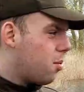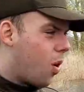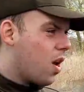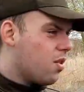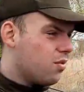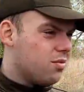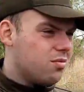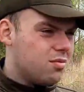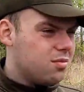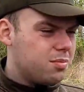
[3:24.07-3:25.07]
the bright
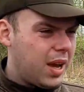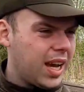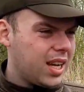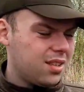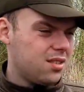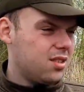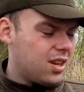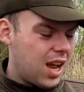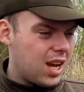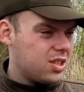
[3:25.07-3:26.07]
pink
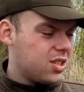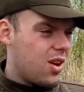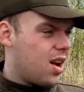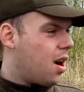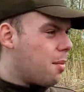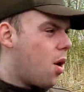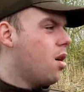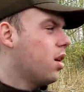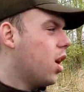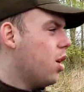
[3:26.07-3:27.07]
last night. I
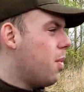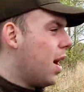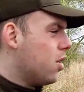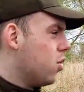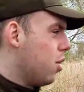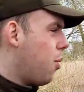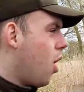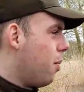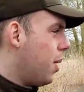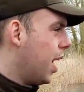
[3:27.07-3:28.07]
might go back to the
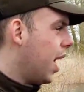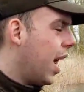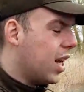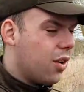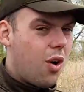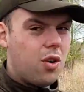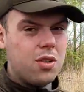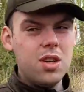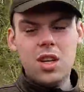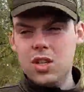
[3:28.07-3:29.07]
bright pink later on
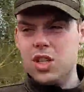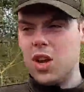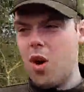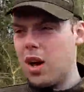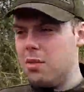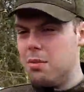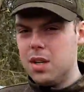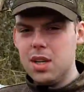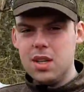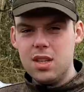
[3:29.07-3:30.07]
tonight,
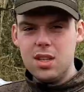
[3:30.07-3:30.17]
but